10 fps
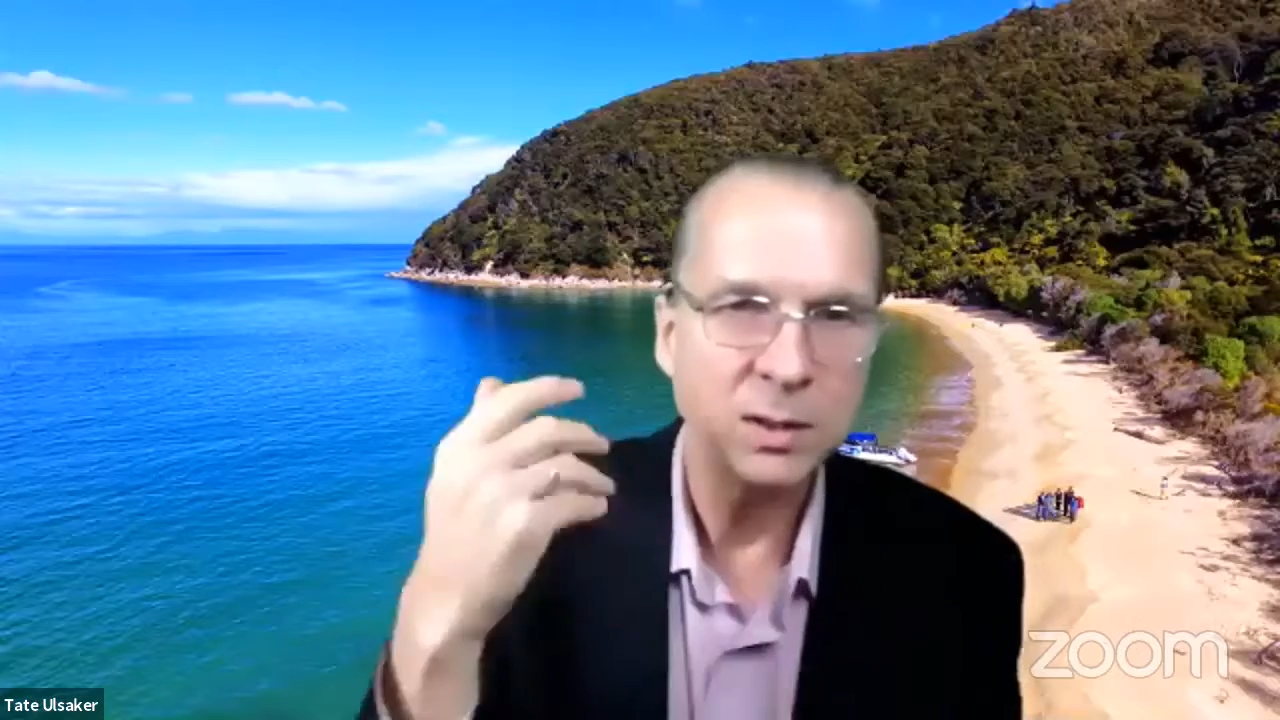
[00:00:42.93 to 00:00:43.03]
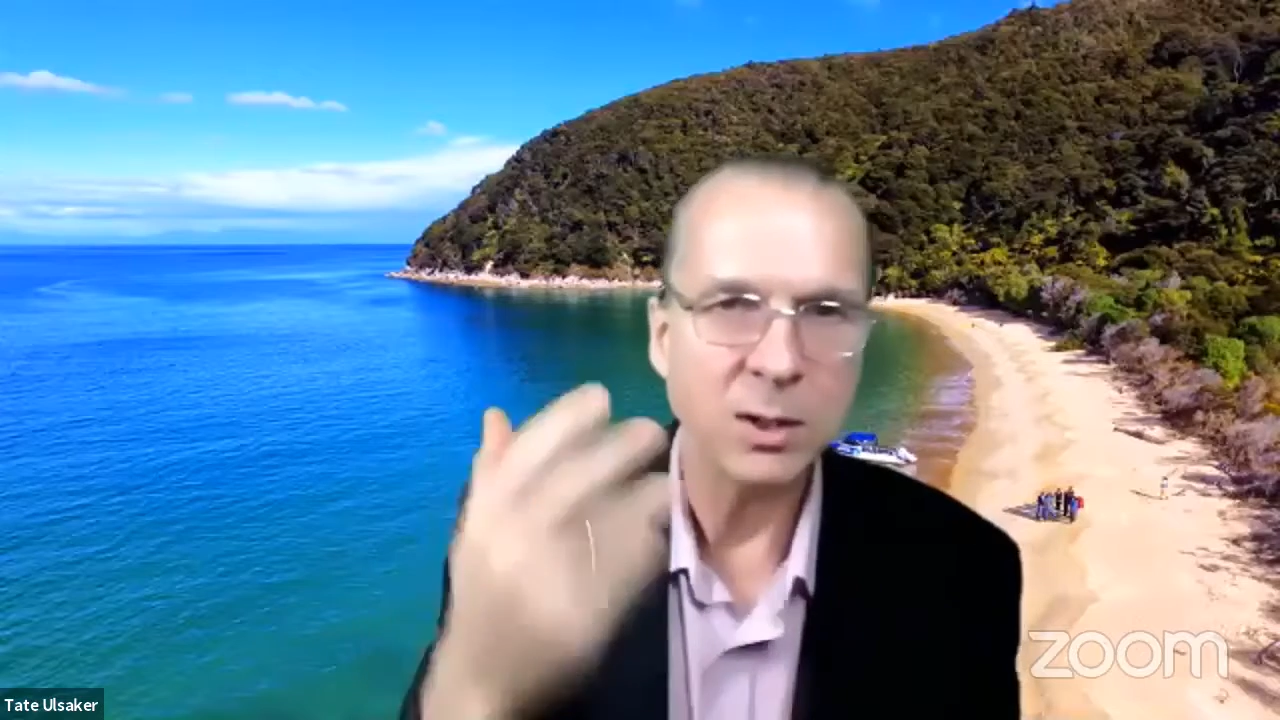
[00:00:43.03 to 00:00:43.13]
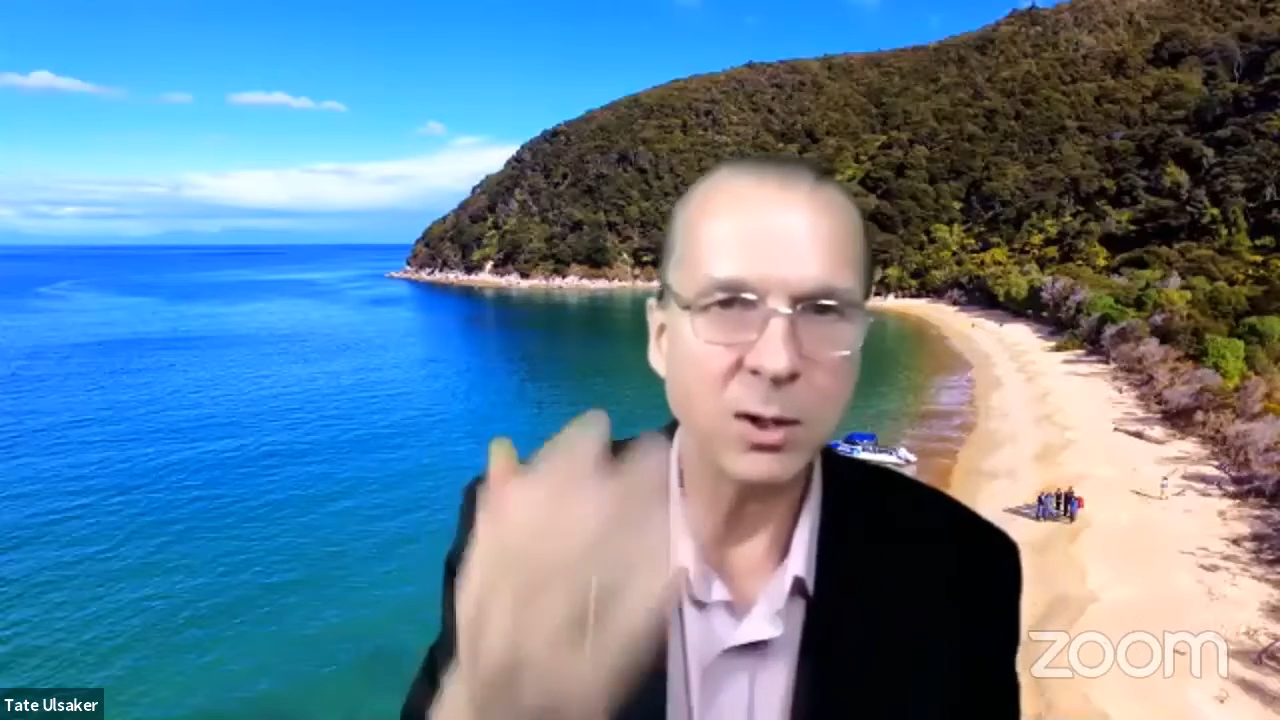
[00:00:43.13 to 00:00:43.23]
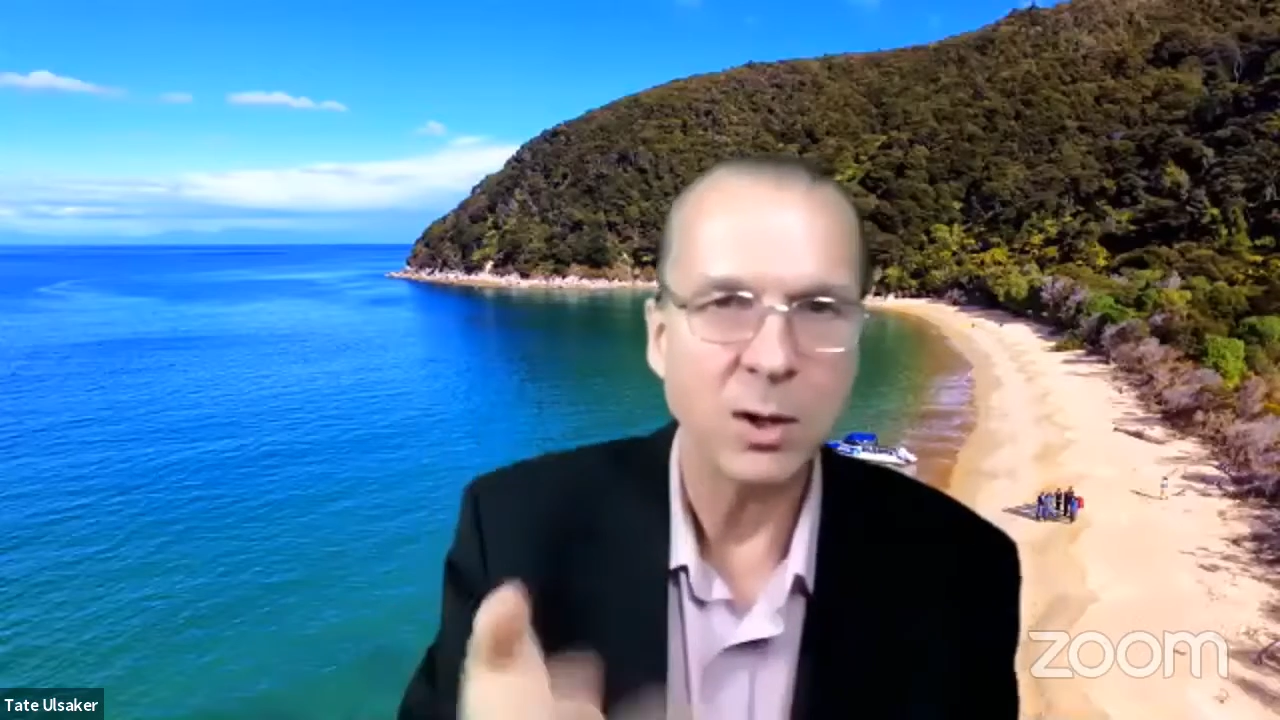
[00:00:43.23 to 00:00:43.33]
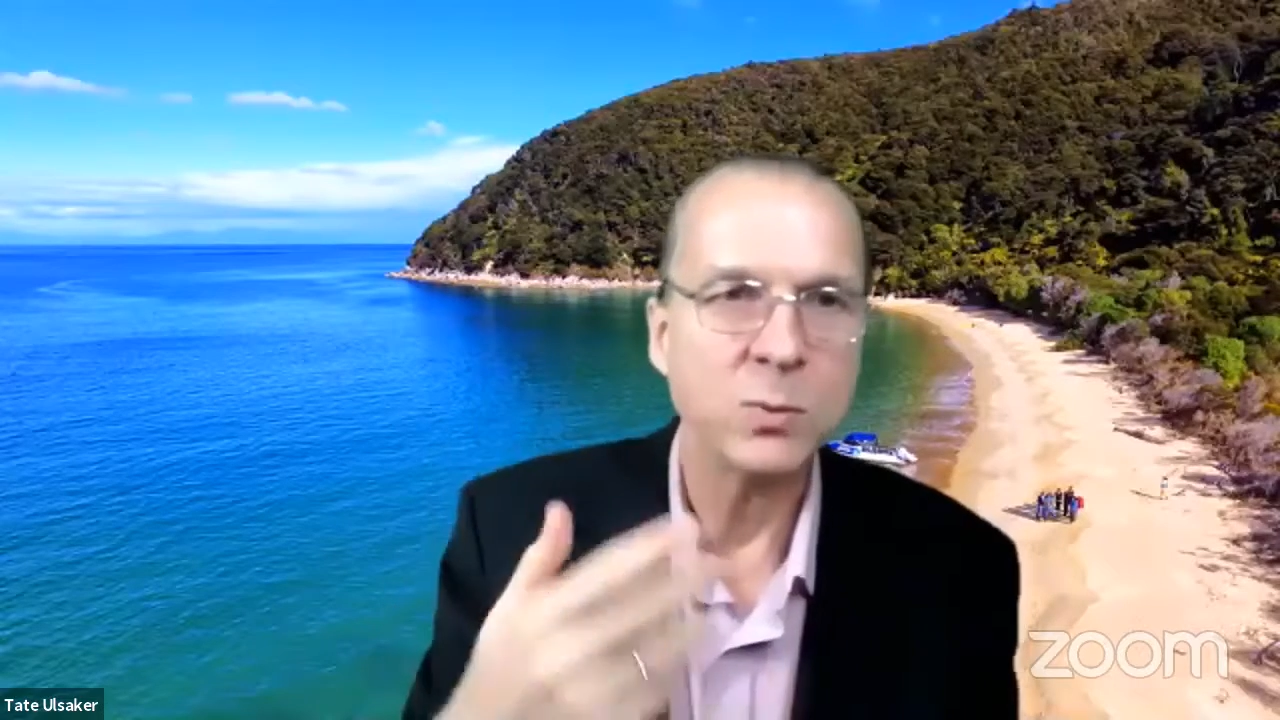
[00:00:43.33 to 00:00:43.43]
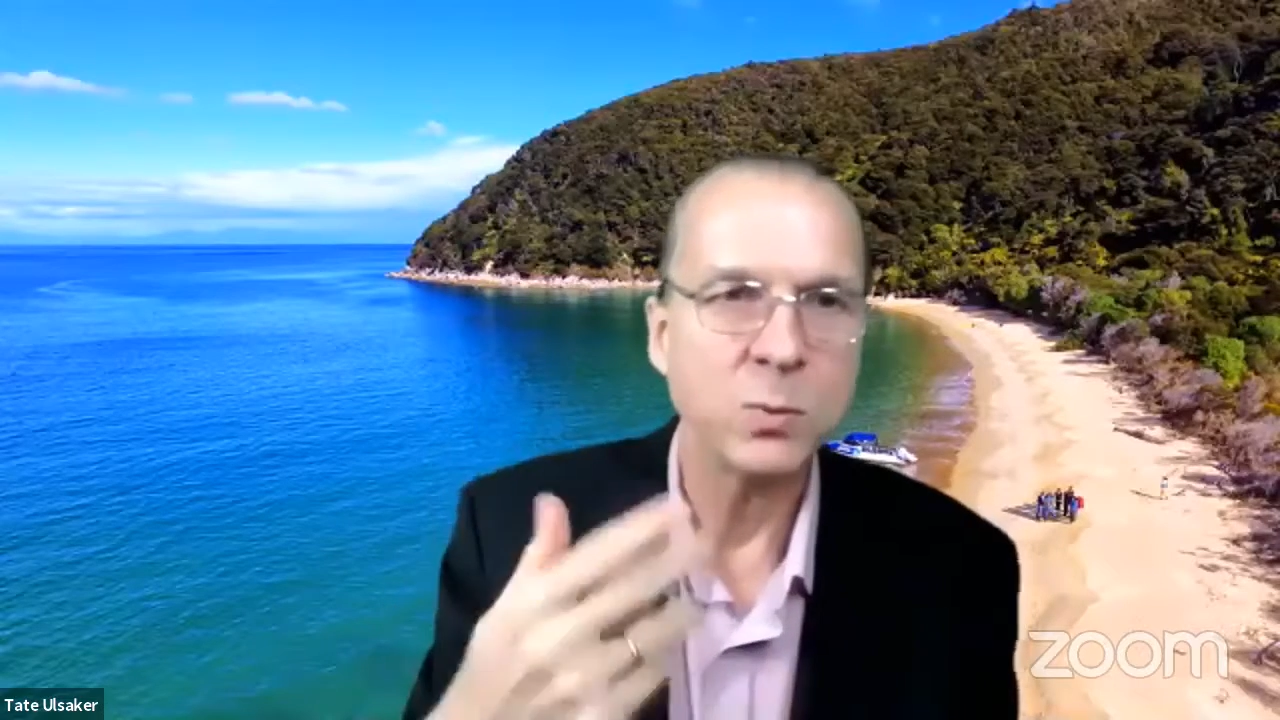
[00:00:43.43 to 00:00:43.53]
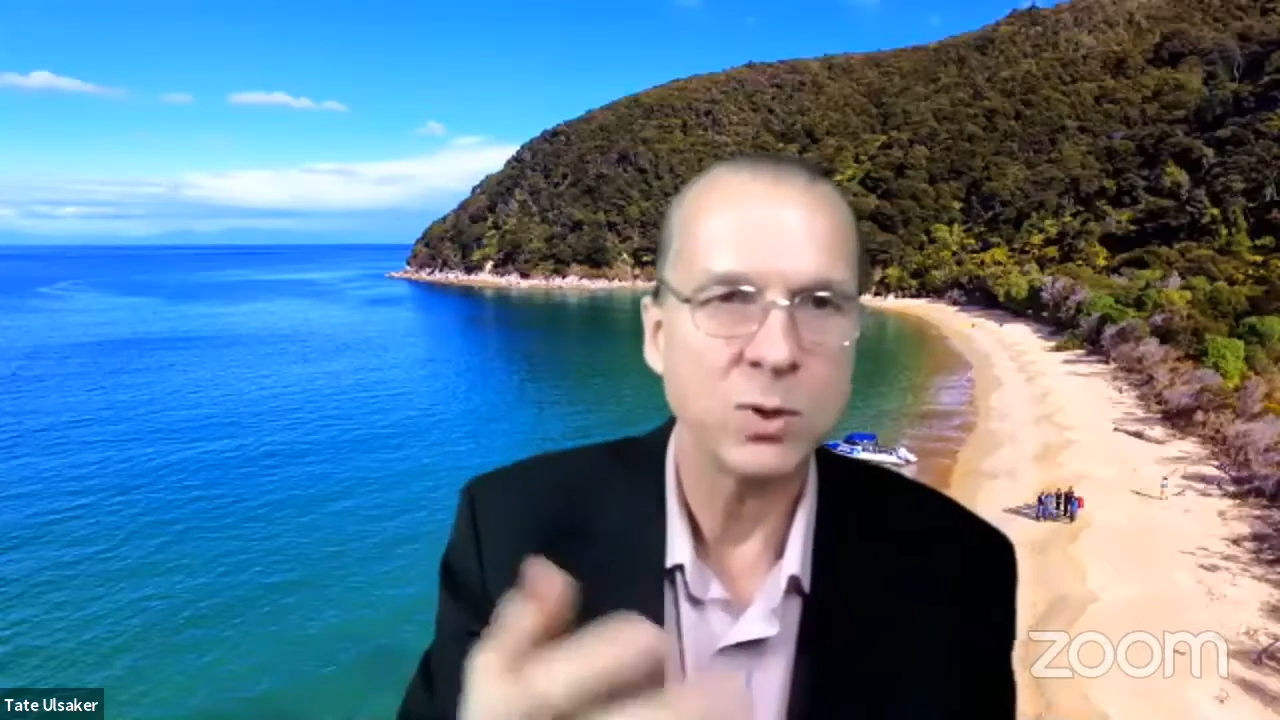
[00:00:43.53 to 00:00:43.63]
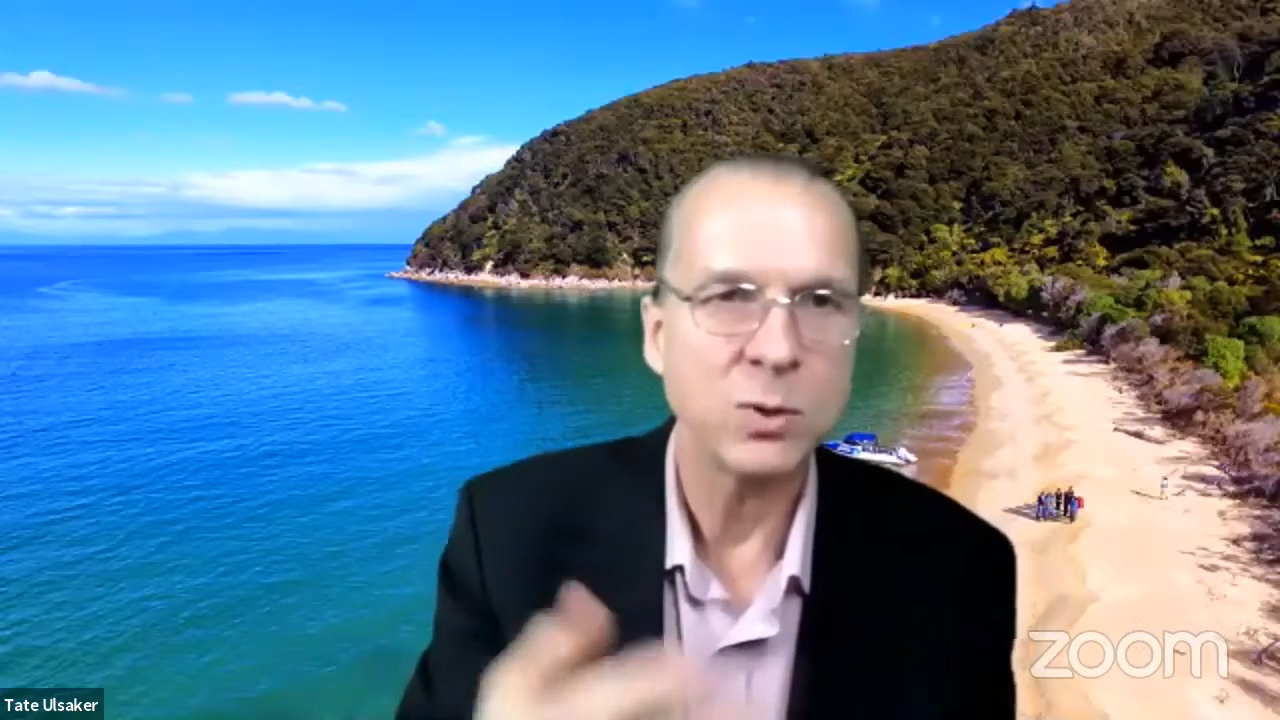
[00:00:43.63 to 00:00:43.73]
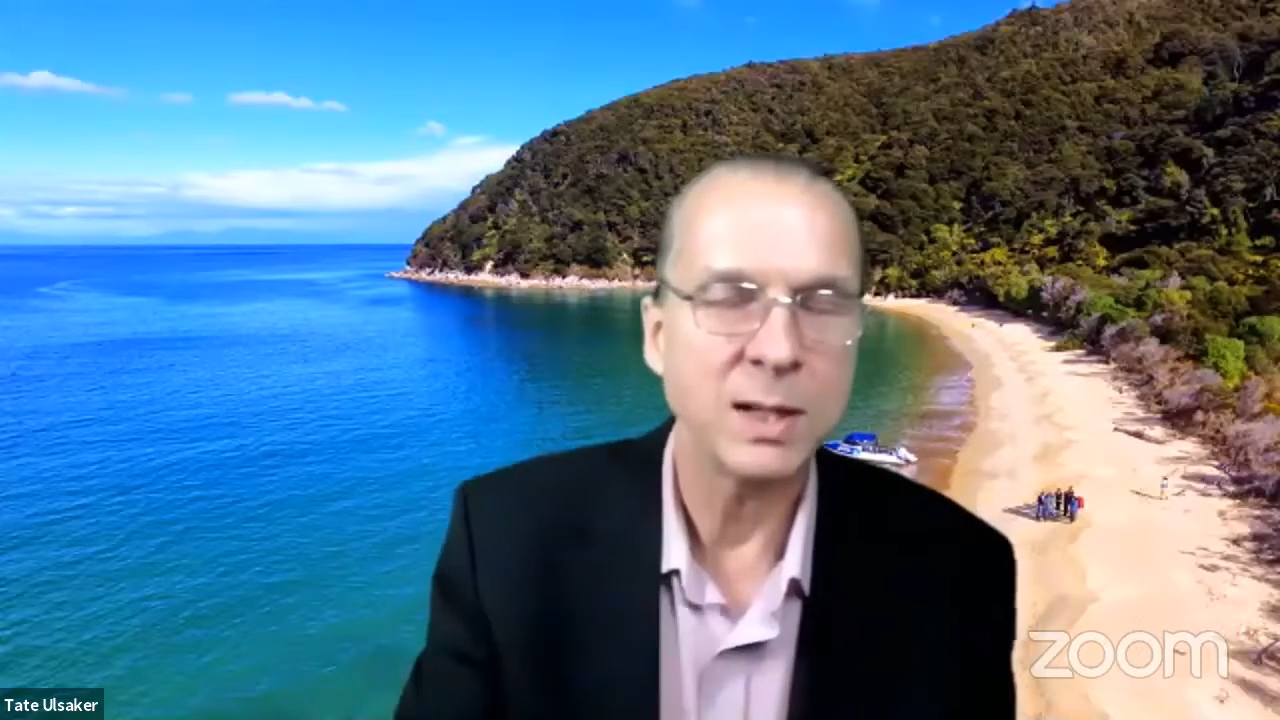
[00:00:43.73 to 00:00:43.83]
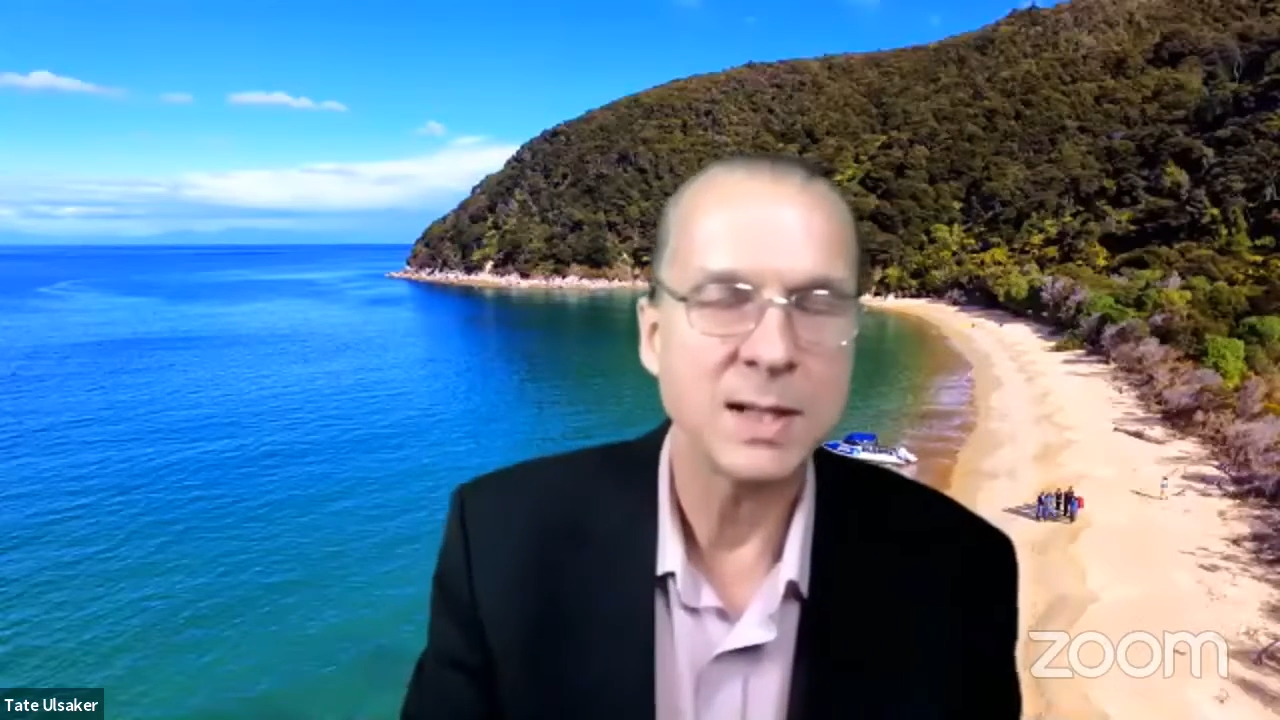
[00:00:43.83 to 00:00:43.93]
you know, as we're doing